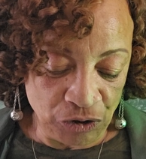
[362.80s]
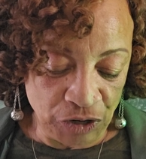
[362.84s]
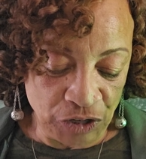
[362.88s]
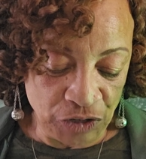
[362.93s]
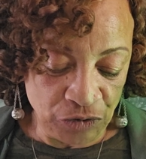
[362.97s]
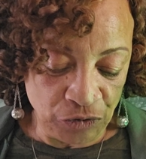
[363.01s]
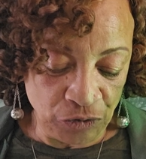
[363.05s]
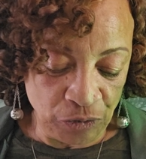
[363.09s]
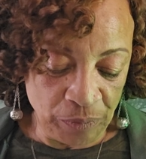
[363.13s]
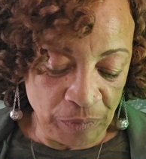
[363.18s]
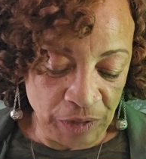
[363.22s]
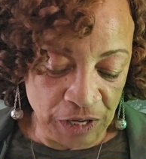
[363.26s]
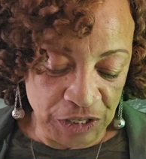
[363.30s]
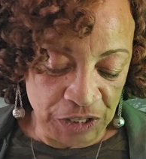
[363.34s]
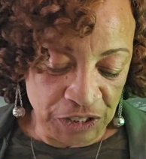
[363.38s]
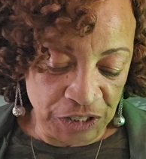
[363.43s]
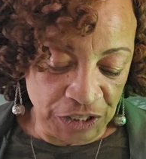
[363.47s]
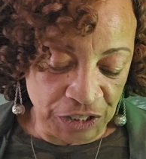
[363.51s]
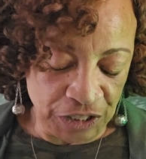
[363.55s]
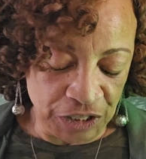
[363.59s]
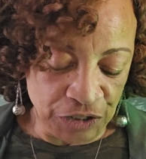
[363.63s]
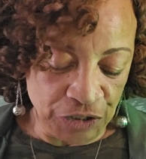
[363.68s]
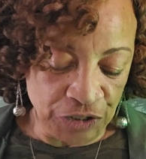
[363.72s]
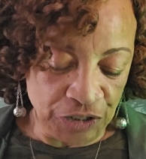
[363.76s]

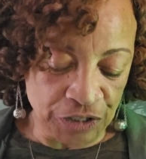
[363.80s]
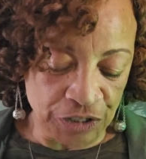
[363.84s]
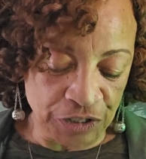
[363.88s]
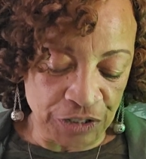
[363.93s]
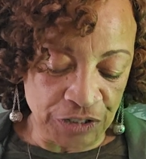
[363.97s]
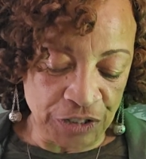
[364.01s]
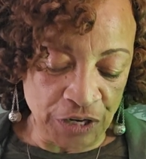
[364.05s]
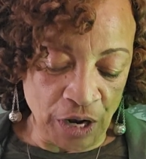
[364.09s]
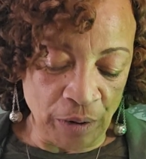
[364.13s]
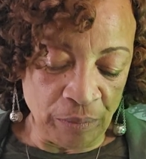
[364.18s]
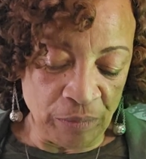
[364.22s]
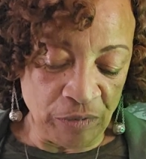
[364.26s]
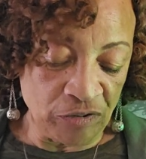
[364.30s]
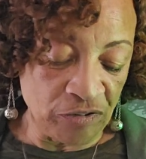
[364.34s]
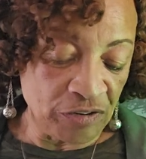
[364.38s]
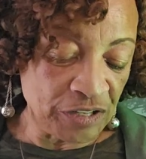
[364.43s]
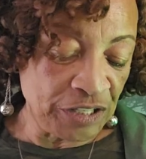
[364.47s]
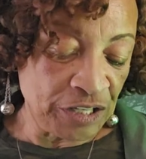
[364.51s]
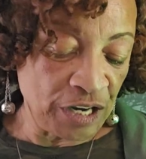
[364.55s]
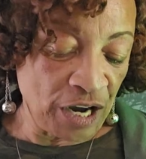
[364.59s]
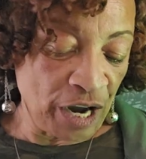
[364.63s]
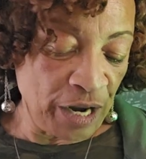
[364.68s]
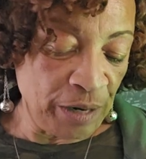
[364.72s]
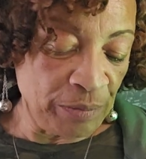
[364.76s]
transformation into summer, a
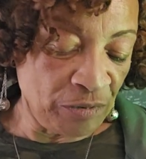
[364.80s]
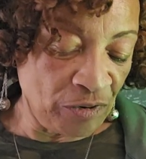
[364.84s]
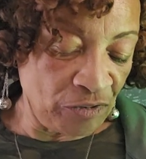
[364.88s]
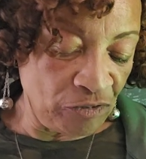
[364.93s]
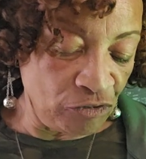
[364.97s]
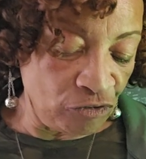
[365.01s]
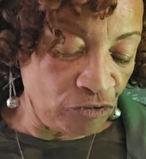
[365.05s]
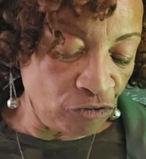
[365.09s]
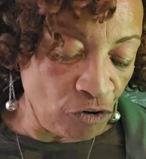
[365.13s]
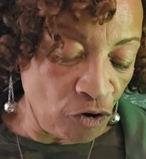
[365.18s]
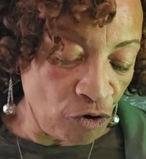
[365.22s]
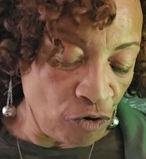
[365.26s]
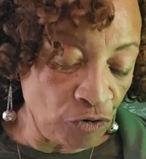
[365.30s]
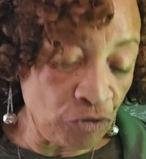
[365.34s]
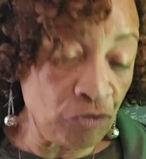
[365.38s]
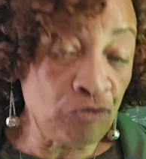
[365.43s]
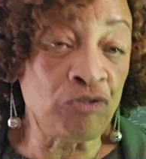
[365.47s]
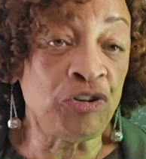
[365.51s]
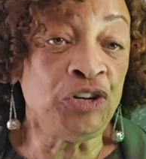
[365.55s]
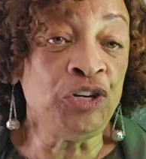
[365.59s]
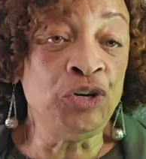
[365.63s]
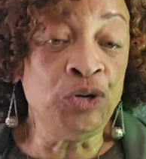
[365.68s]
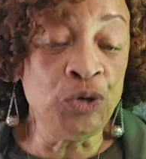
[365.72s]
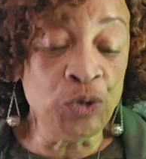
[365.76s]
time of
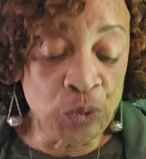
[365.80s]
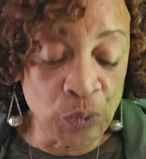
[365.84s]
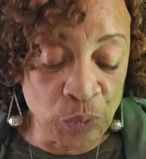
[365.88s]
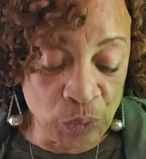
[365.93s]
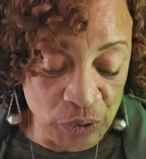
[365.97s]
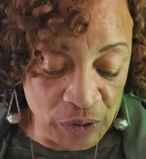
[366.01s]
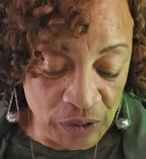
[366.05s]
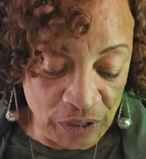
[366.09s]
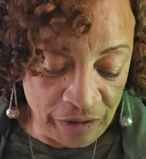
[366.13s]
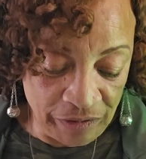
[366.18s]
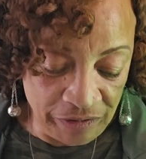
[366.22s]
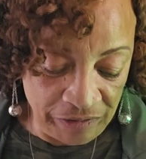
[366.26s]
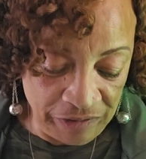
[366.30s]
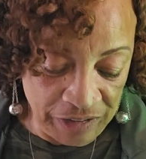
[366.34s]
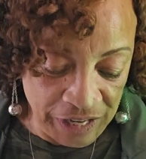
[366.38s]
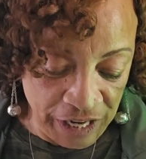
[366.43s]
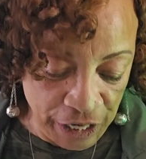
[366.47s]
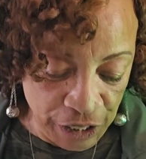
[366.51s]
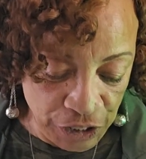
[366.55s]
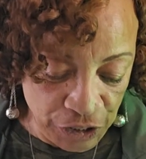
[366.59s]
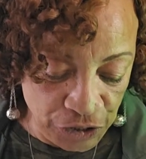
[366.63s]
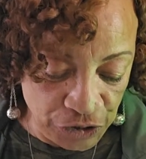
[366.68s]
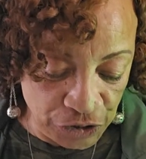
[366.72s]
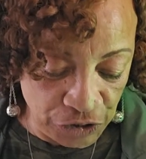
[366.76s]
growth, renewal of
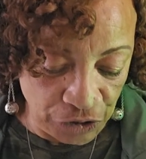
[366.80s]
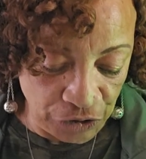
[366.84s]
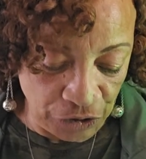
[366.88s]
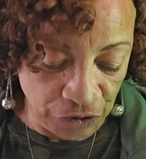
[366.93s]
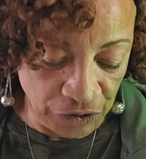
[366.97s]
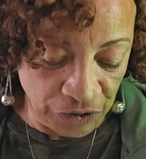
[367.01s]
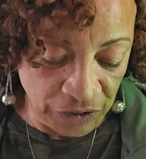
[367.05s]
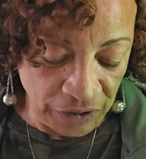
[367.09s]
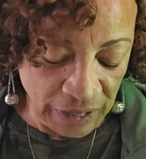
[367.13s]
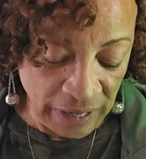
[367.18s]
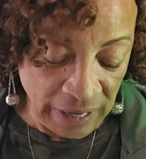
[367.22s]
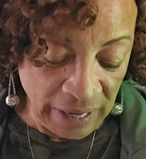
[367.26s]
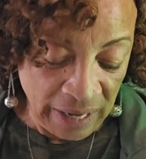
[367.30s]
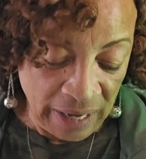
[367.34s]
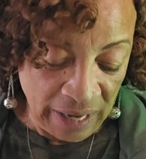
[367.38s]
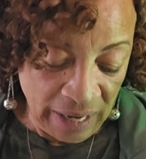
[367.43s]
nature.